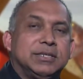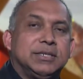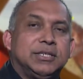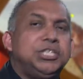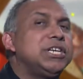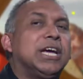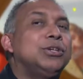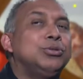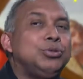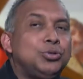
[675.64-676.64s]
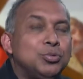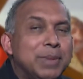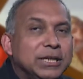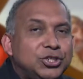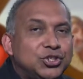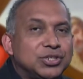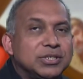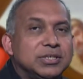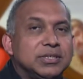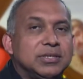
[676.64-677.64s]
She can't do too much,
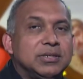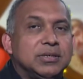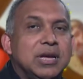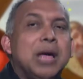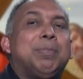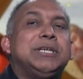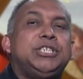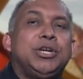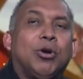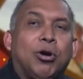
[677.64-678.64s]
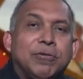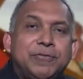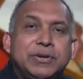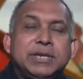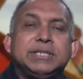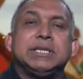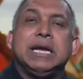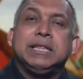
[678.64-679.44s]
but she offers